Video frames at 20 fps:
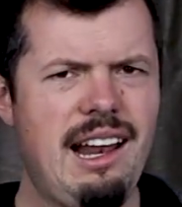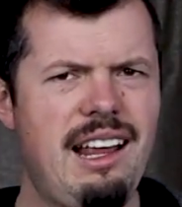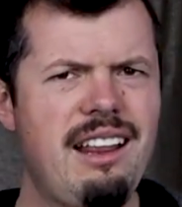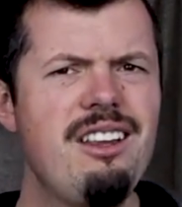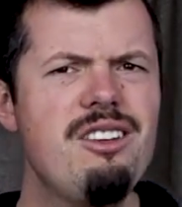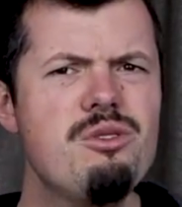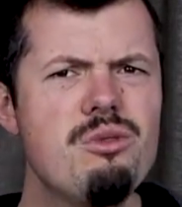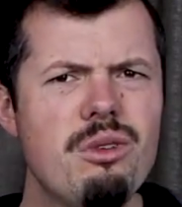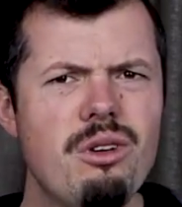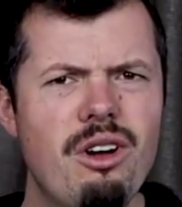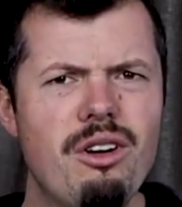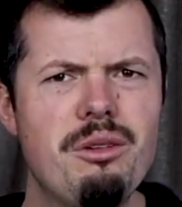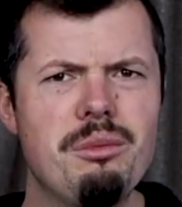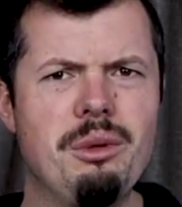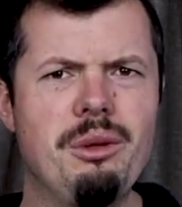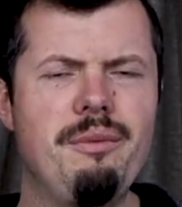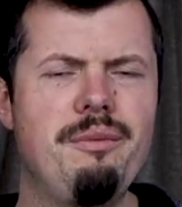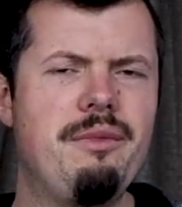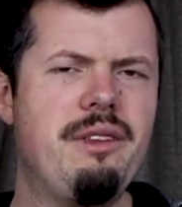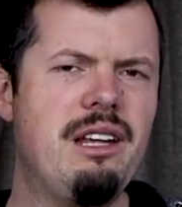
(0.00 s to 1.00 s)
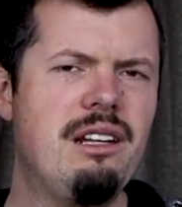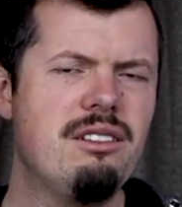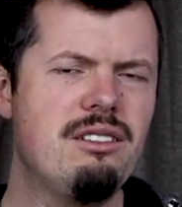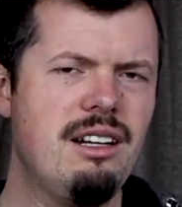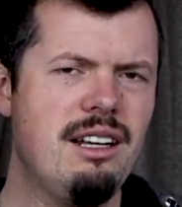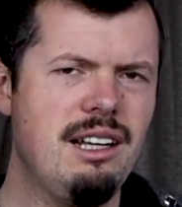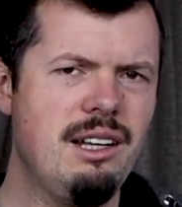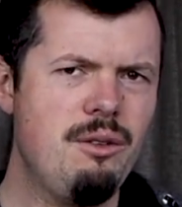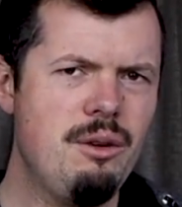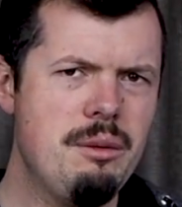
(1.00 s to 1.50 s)
Like, those were horrible. They looked
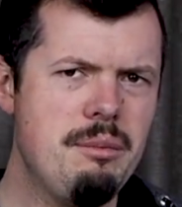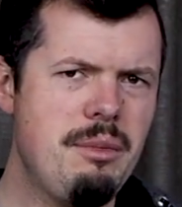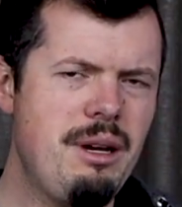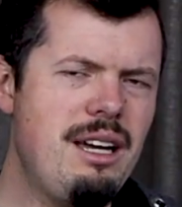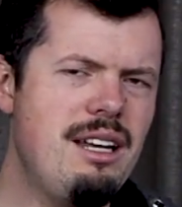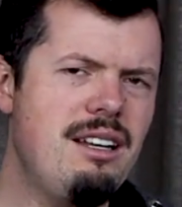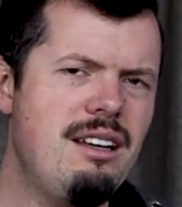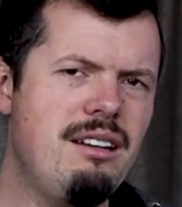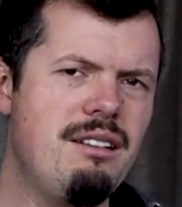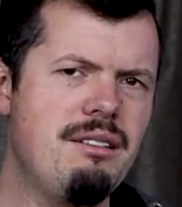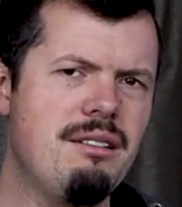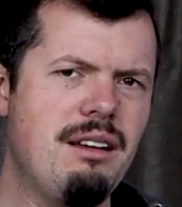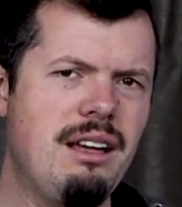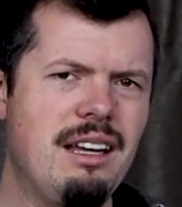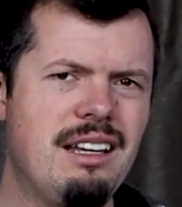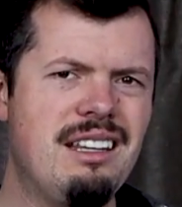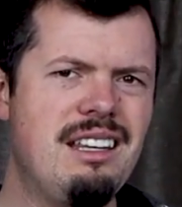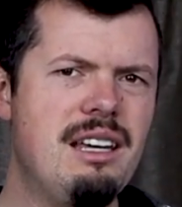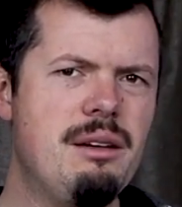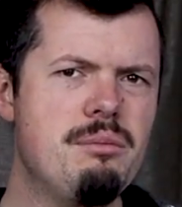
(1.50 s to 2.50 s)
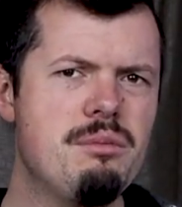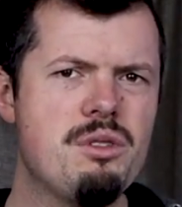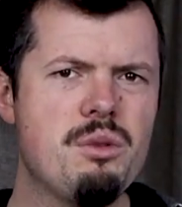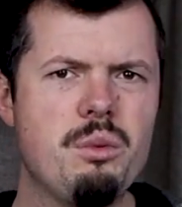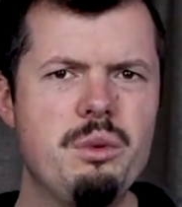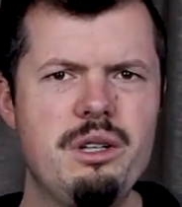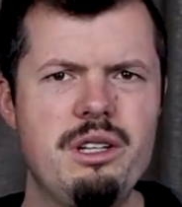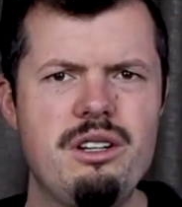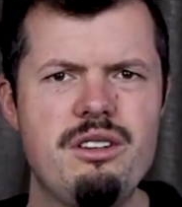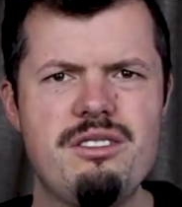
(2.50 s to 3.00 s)
like they were made in a gimped
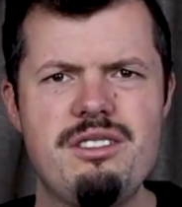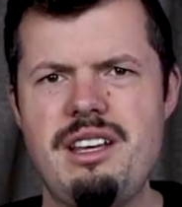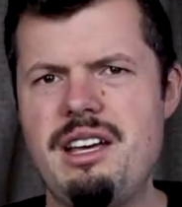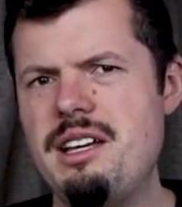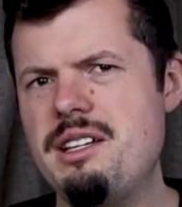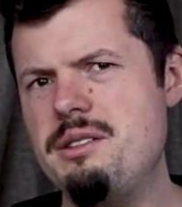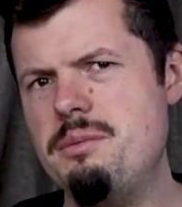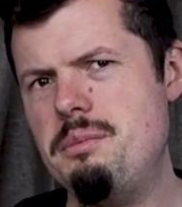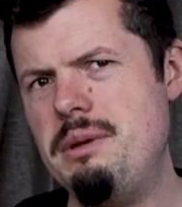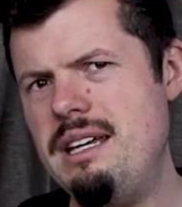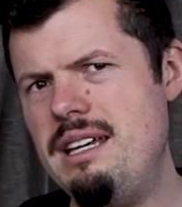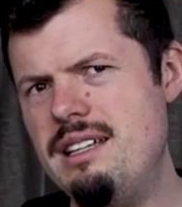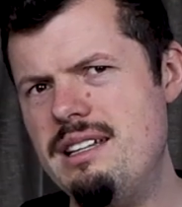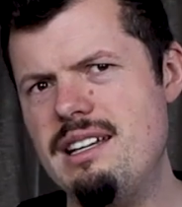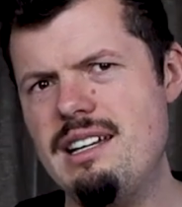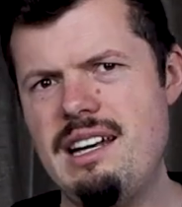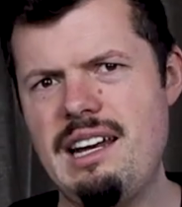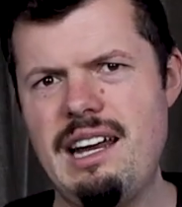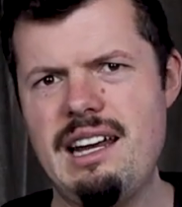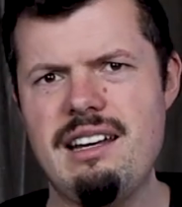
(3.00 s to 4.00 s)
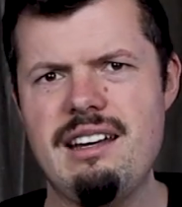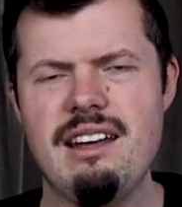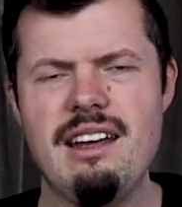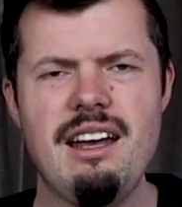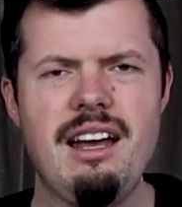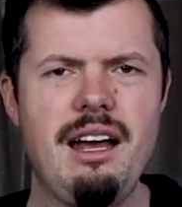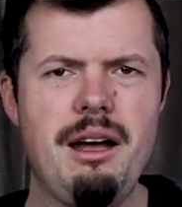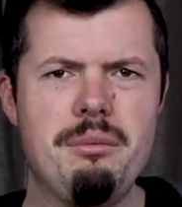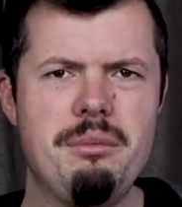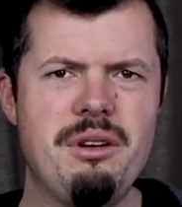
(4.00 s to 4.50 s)
Windows XP that had
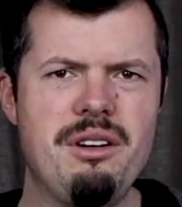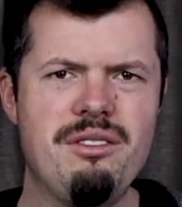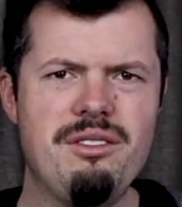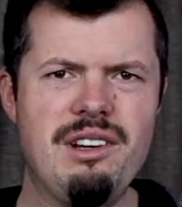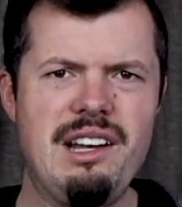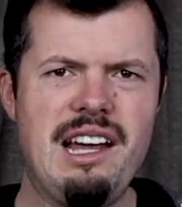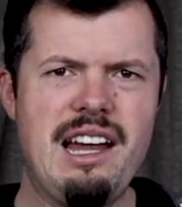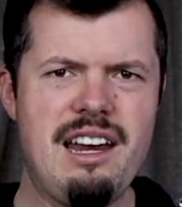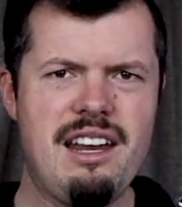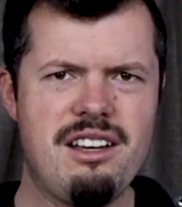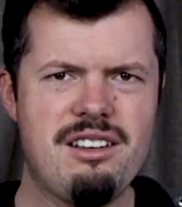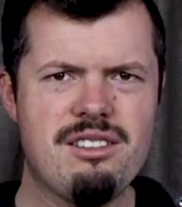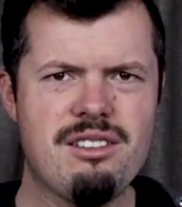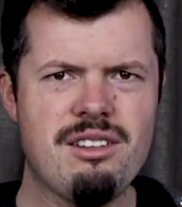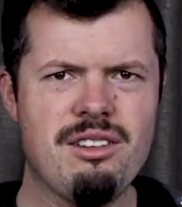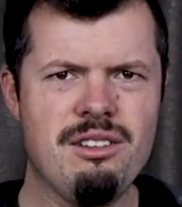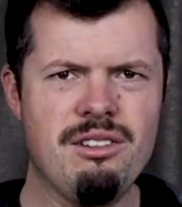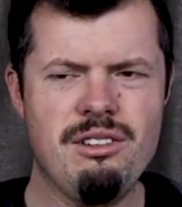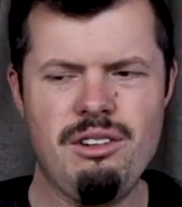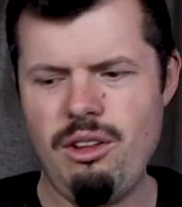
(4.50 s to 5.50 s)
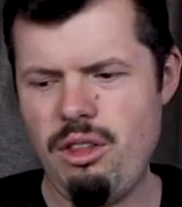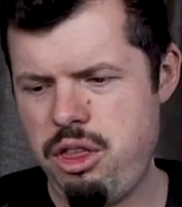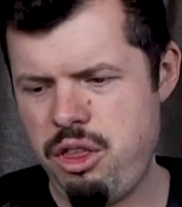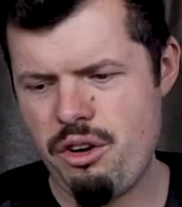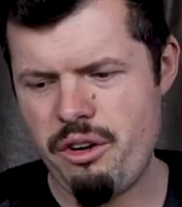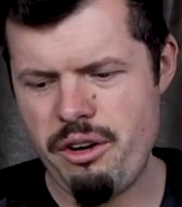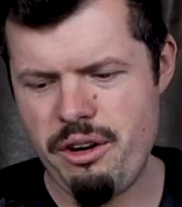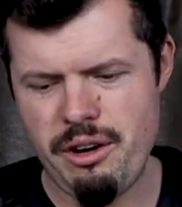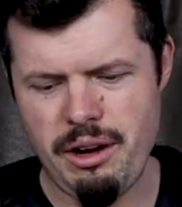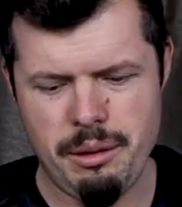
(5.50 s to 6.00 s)
a bit of Linux kernel
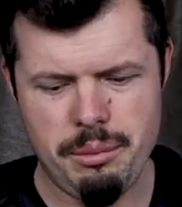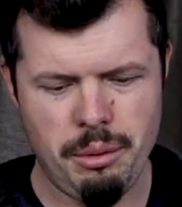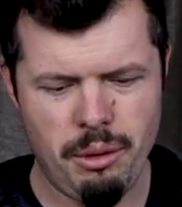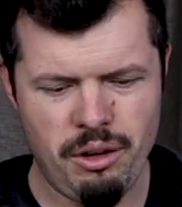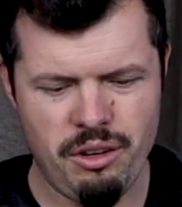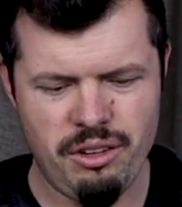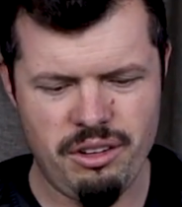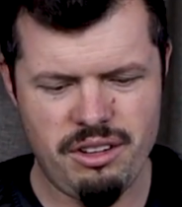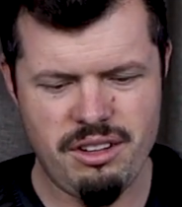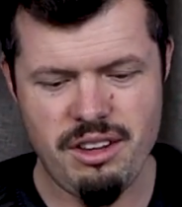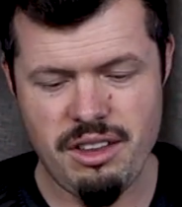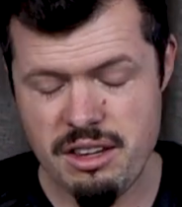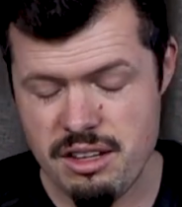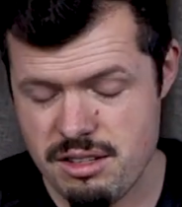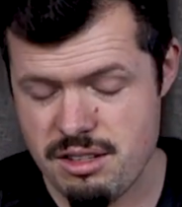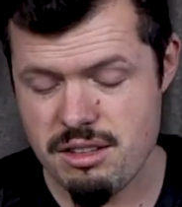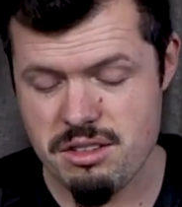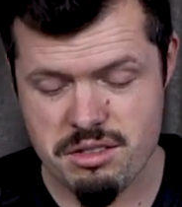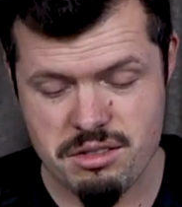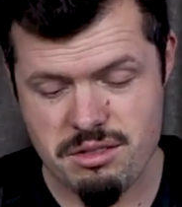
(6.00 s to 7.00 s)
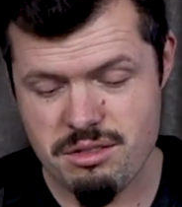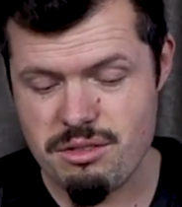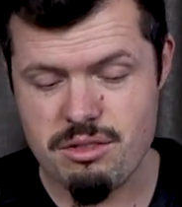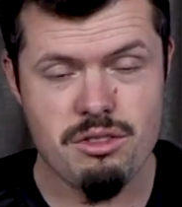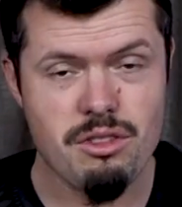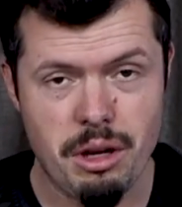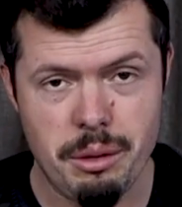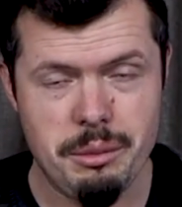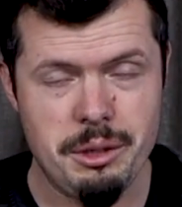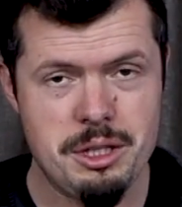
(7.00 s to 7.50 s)
thrown up on it. This is
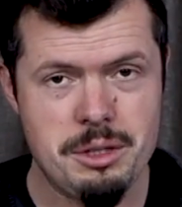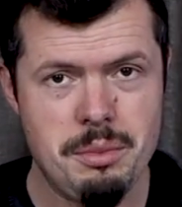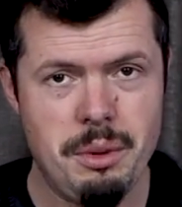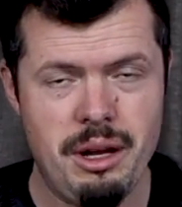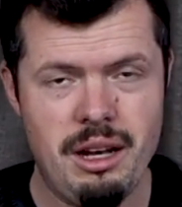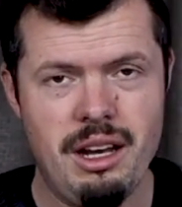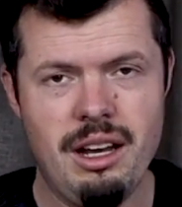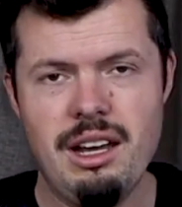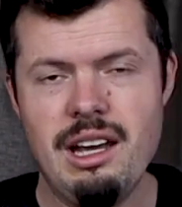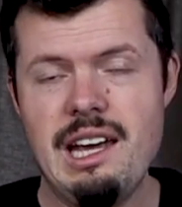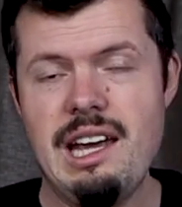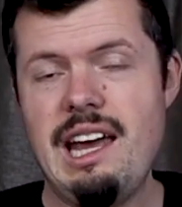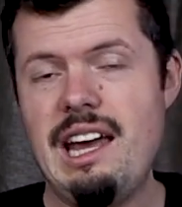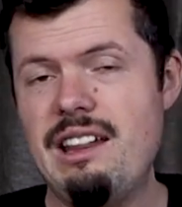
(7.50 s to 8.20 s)
so much better.